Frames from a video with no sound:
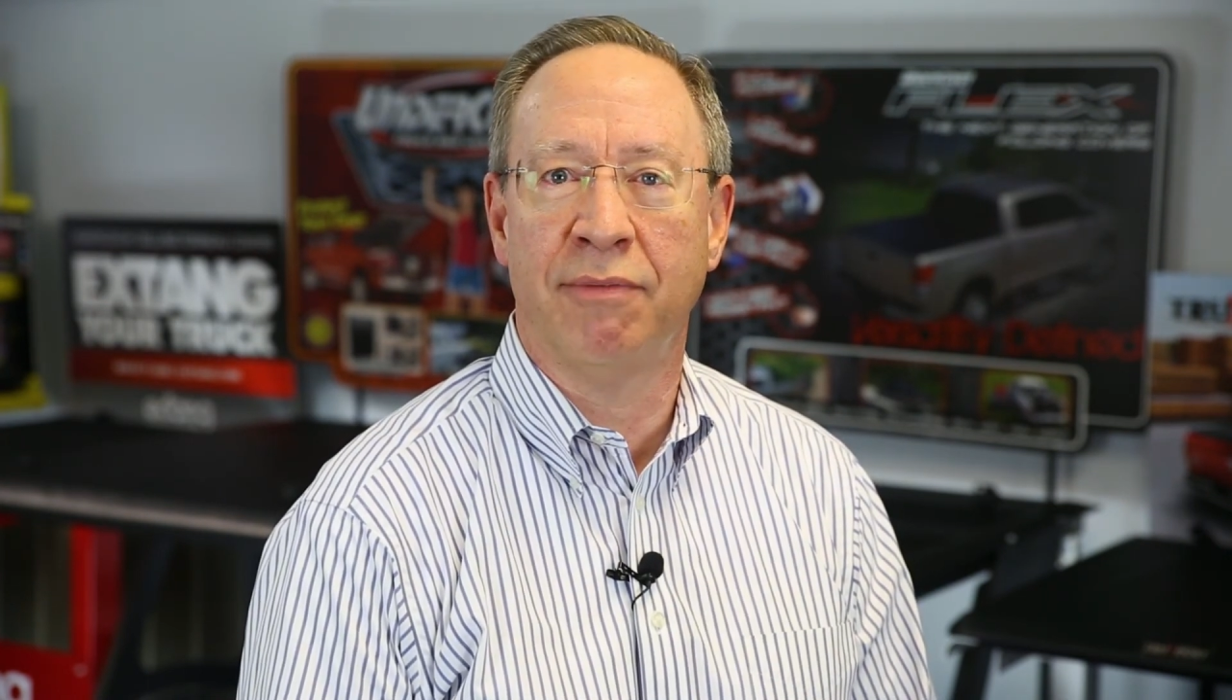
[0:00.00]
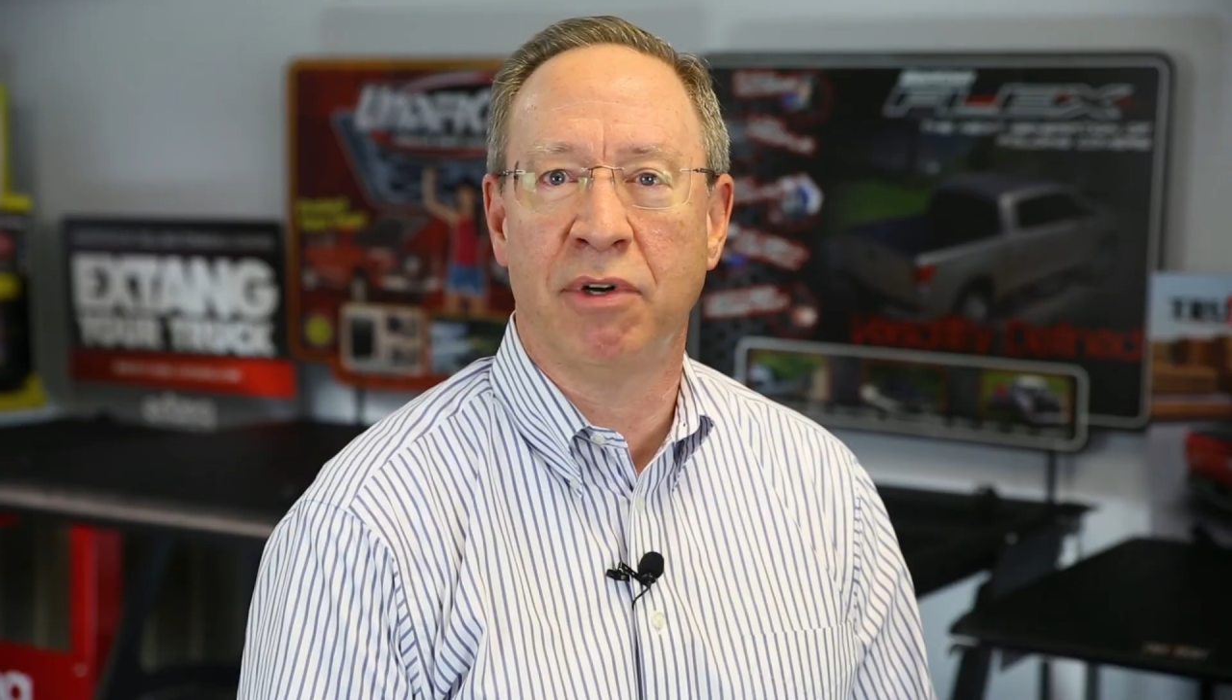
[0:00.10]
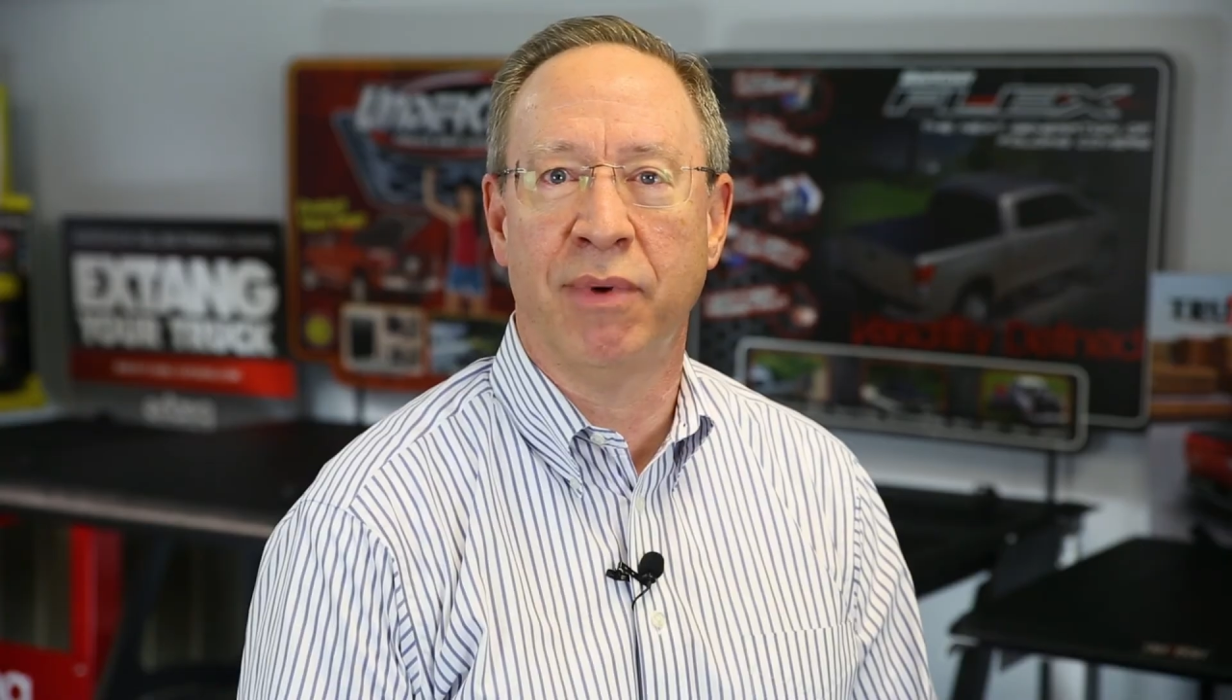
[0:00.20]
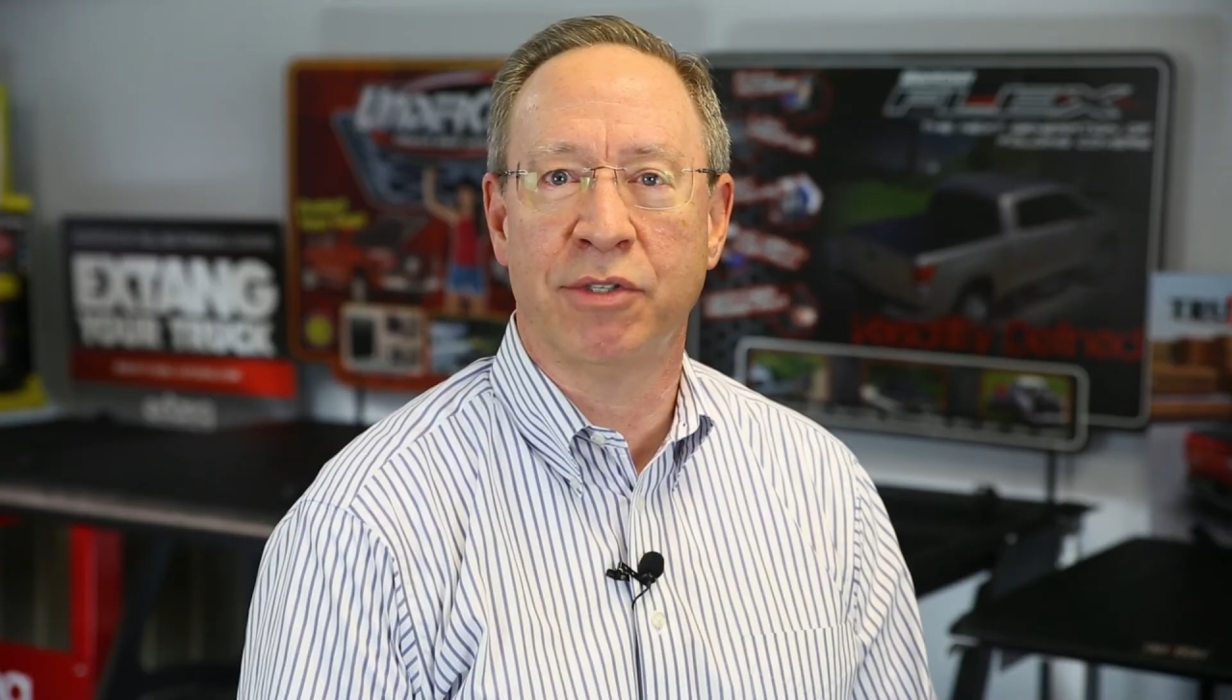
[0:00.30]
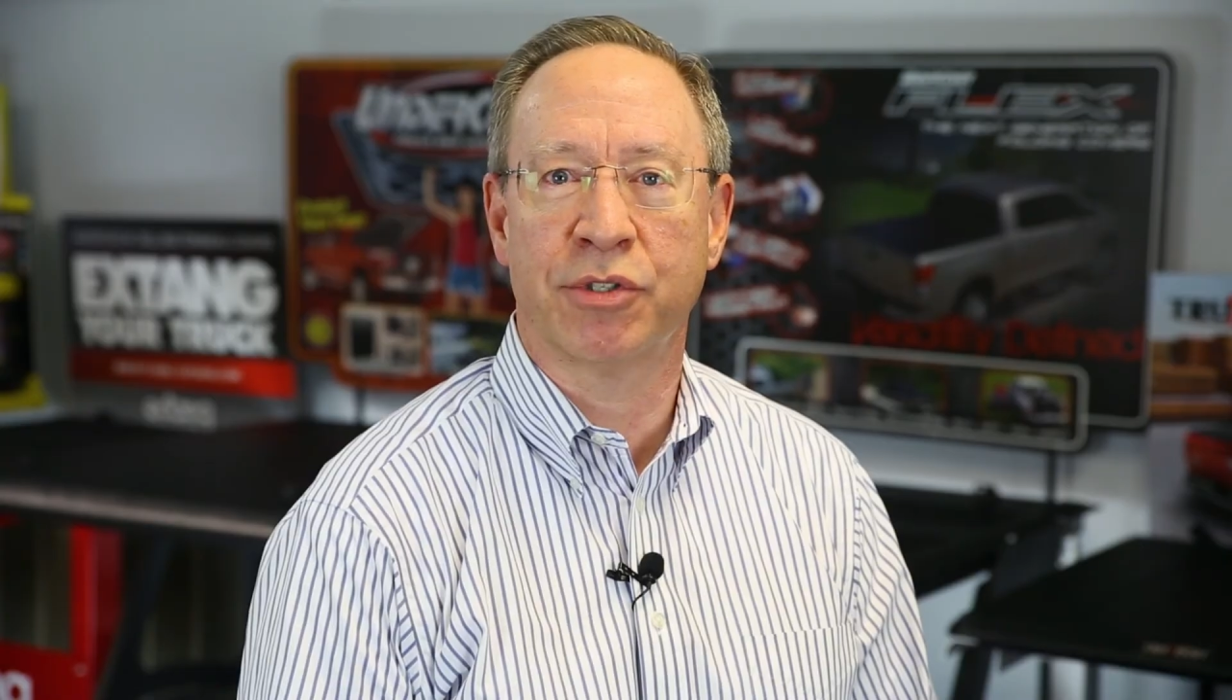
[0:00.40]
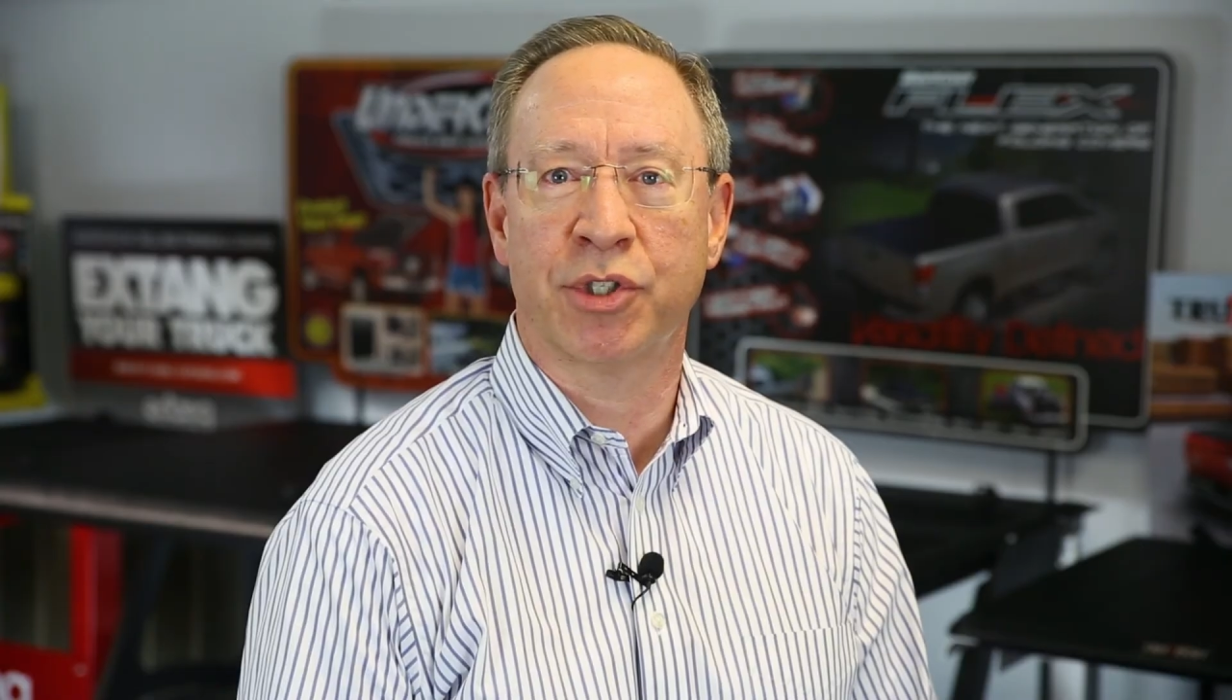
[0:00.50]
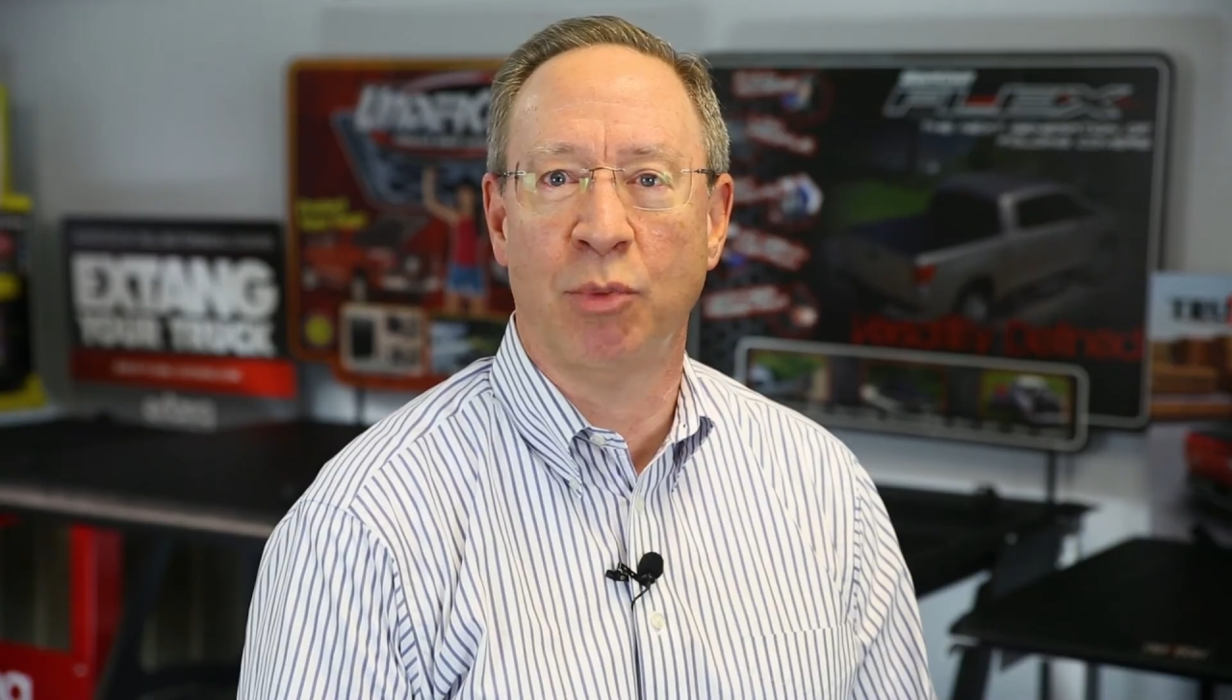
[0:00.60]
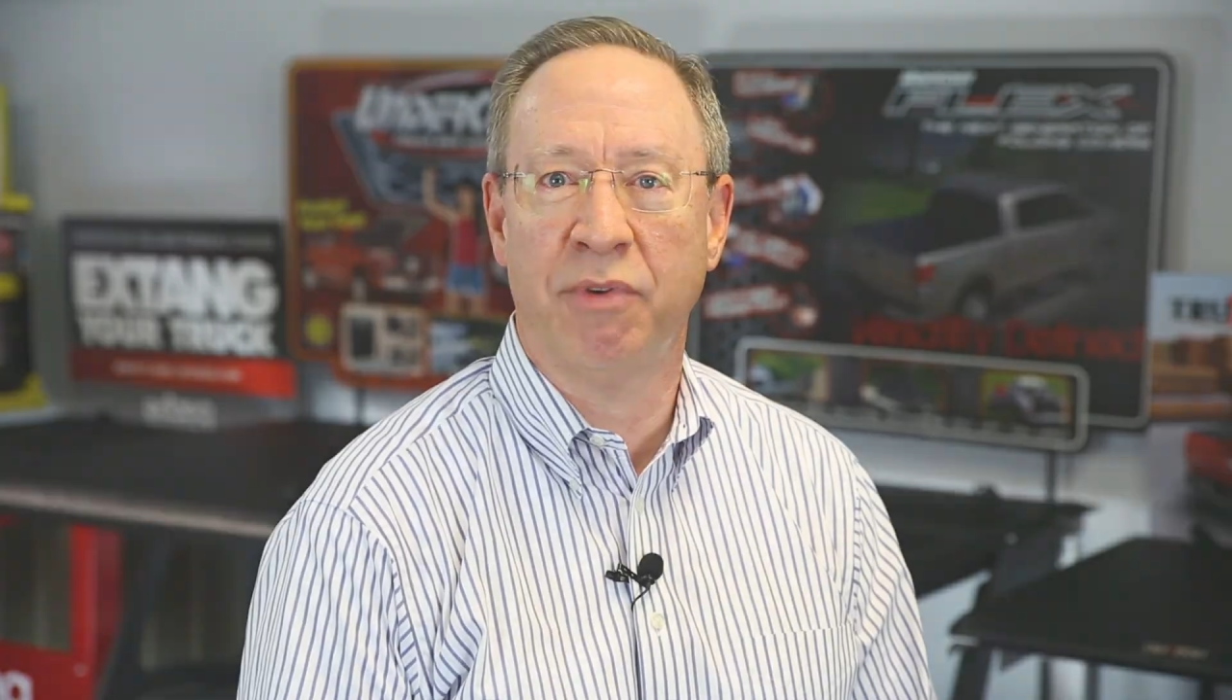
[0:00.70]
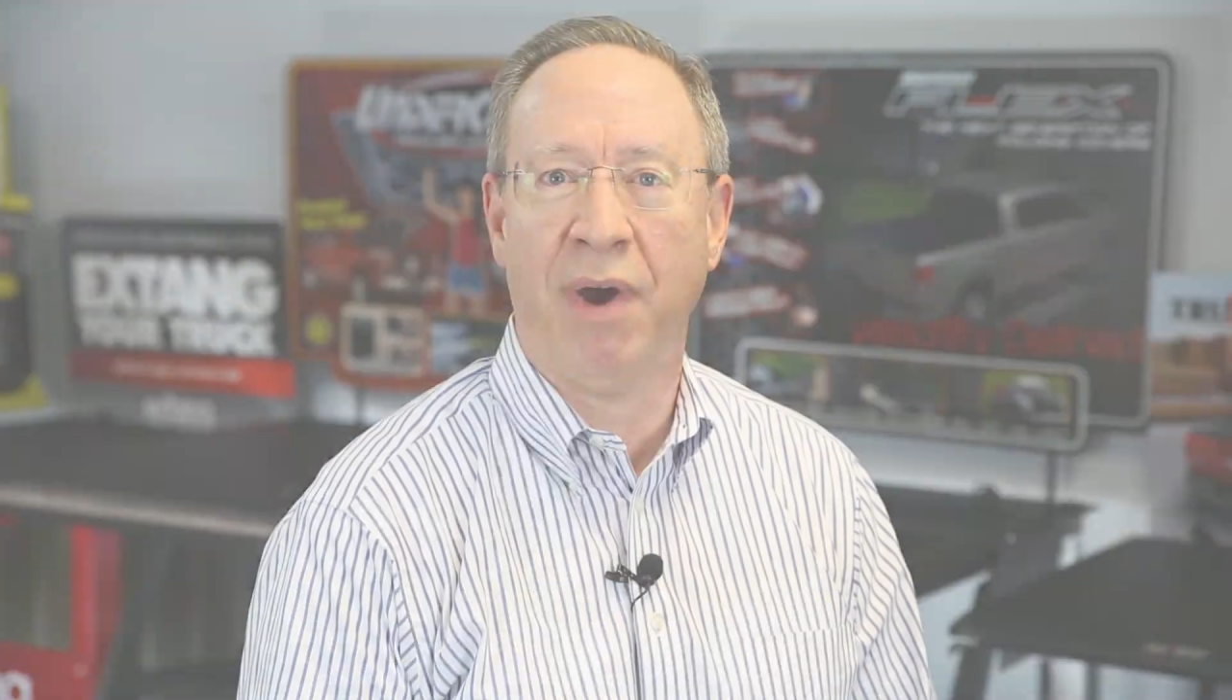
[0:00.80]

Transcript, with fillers: of the original scope of